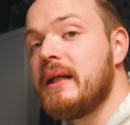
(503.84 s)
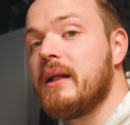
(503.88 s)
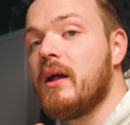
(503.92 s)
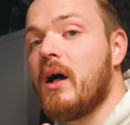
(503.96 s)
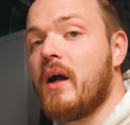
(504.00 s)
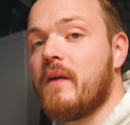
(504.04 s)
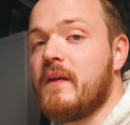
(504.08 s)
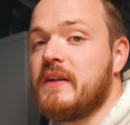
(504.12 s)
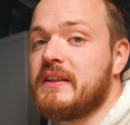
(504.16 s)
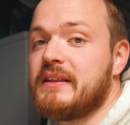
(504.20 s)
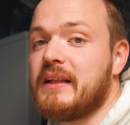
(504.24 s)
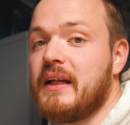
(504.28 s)

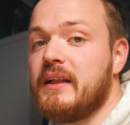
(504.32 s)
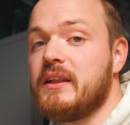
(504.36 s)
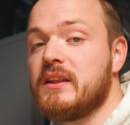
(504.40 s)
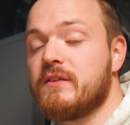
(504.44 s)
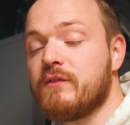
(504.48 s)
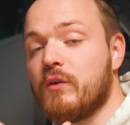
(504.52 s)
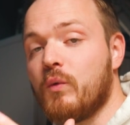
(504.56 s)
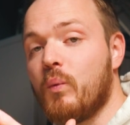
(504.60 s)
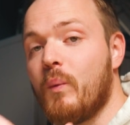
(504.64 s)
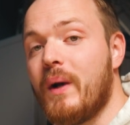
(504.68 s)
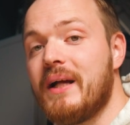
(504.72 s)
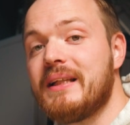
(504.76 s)
like this lens
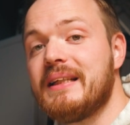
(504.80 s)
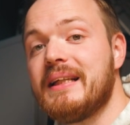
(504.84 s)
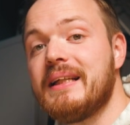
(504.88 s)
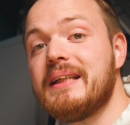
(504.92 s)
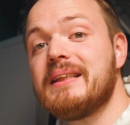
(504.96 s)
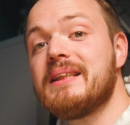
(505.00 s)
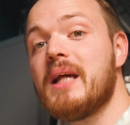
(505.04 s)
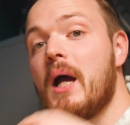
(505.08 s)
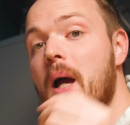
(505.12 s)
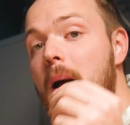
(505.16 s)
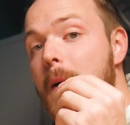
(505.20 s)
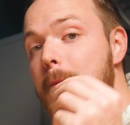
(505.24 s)
for
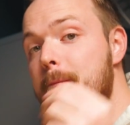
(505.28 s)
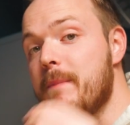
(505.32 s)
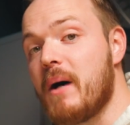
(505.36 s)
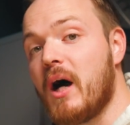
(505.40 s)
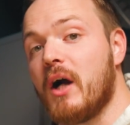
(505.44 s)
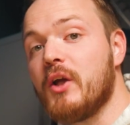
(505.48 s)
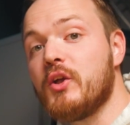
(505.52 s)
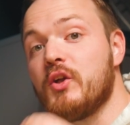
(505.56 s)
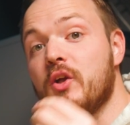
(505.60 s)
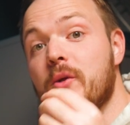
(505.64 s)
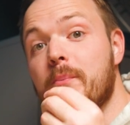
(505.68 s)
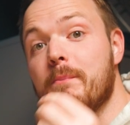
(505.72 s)
weddings,
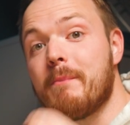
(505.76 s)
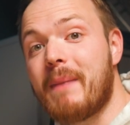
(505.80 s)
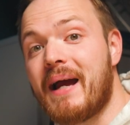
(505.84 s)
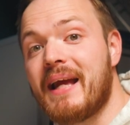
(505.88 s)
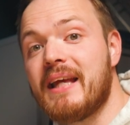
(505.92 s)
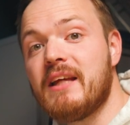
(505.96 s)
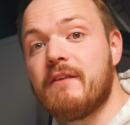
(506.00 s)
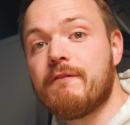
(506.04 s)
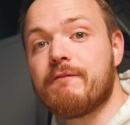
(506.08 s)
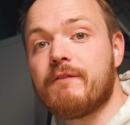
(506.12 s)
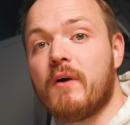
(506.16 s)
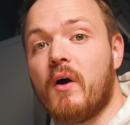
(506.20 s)
but you
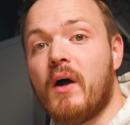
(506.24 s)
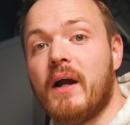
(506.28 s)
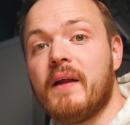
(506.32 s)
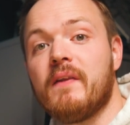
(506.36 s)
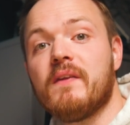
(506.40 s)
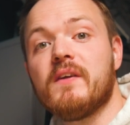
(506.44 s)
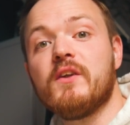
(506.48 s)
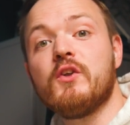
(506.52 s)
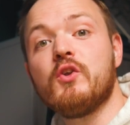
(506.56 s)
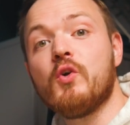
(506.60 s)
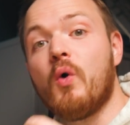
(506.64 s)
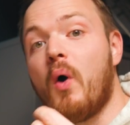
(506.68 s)
may find
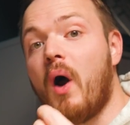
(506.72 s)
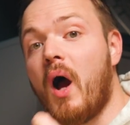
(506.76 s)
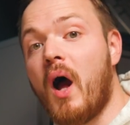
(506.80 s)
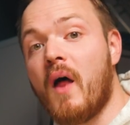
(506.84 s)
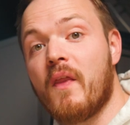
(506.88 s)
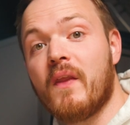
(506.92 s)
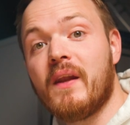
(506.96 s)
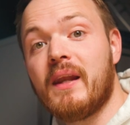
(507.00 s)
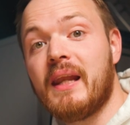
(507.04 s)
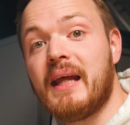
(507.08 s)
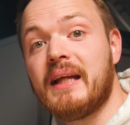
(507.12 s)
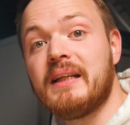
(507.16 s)
that your
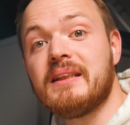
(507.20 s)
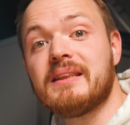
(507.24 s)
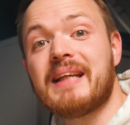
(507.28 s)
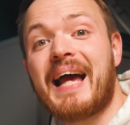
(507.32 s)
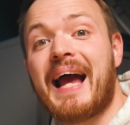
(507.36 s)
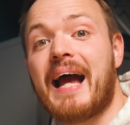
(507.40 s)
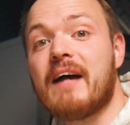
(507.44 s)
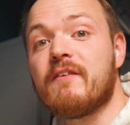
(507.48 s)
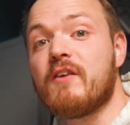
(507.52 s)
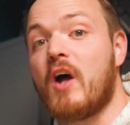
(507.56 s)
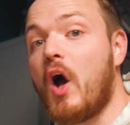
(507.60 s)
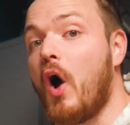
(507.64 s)
other lens
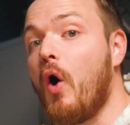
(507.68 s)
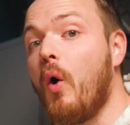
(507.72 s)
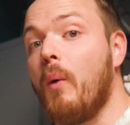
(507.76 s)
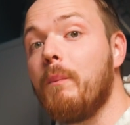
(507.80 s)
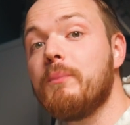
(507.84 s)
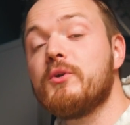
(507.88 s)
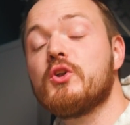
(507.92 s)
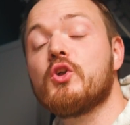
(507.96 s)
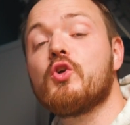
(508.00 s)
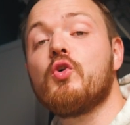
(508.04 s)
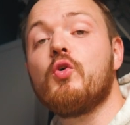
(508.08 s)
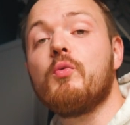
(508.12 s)
have
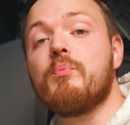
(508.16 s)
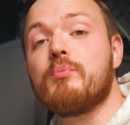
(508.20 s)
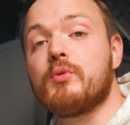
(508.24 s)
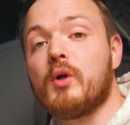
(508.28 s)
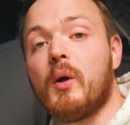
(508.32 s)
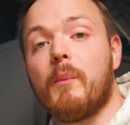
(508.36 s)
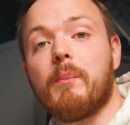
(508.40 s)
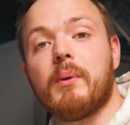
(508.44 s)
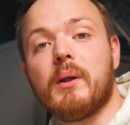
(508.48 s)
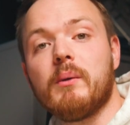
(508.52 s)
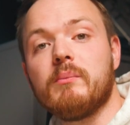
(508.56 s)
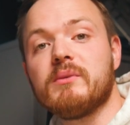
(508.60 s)
optical
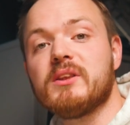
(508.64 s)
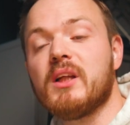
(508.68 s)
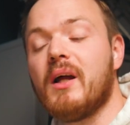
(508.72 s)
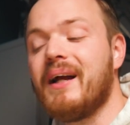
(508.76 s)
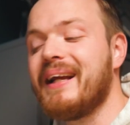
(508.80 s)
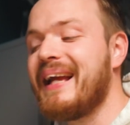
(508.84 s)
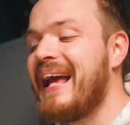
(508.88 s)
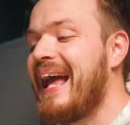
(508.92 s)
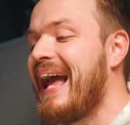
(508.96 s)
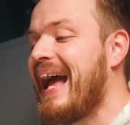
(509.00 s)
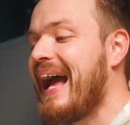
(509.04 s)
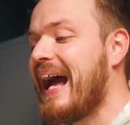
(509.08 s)
problems,
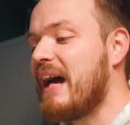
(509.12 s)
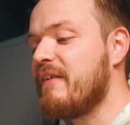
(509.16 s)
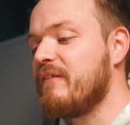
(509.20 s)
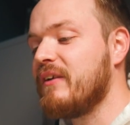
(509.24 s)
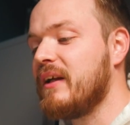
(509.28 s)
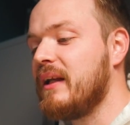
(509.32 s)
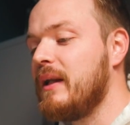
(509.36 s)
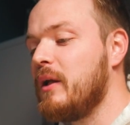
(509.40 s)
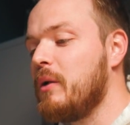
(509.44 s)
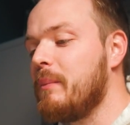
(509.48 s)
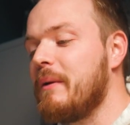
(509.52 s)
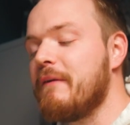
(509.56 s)
like having
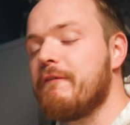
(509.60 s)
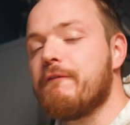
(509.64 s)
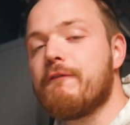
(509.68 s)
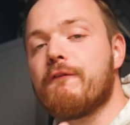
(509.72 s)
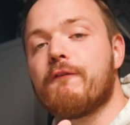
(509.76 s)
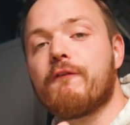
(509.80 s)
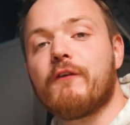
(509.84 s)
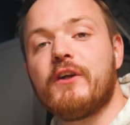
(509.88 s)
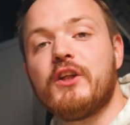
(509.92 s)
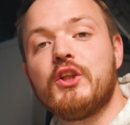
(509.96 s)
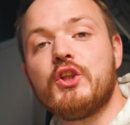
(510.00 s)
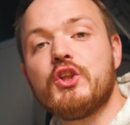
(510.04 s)
a little bit
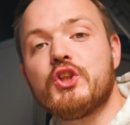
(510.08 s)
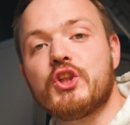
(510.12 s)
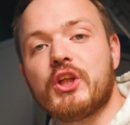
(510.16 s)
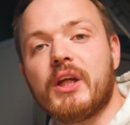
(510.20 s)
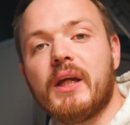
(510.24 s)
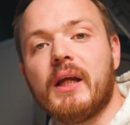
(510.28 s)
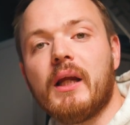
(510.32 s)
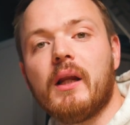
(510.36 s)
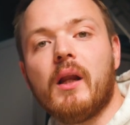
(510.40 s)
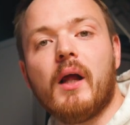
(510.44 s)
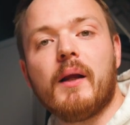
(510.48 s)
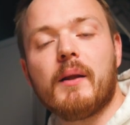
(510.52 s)

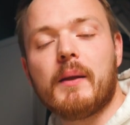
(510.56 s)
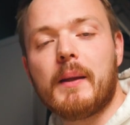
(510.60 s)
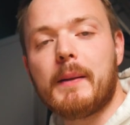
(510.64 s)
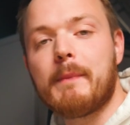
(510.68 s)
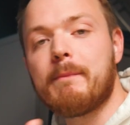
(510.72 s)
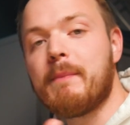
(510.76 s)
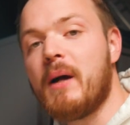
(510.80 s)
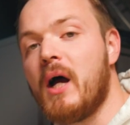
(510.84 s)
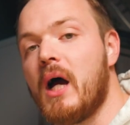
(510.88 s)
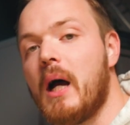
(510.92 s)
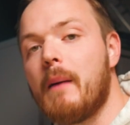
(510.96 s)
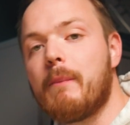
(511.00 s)
fringing, like the
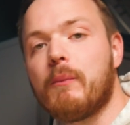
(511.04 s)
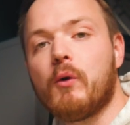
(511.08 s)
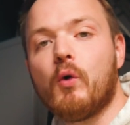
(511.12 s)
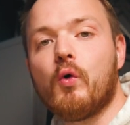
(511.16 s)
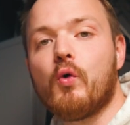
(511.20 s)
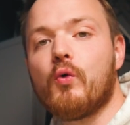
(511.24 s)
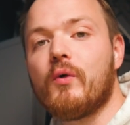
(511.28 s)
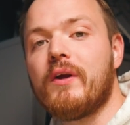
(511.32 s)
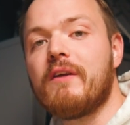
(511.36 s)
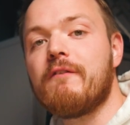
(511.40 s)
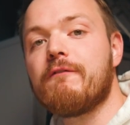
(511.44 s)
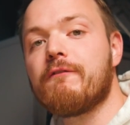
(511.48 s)
purple or
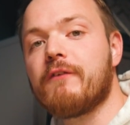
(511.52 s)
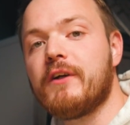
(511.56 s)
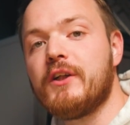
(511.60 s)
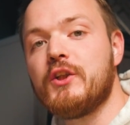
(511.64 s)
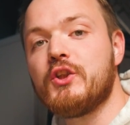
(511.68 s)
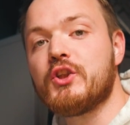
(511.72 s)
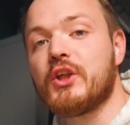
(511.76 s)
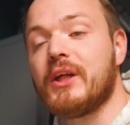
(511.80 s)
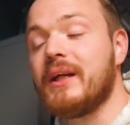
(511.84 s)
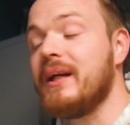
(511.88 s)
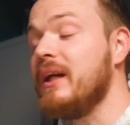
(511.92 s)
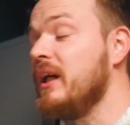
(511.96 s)
green
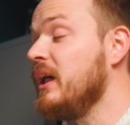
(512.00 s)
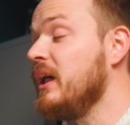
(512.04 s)
fringing.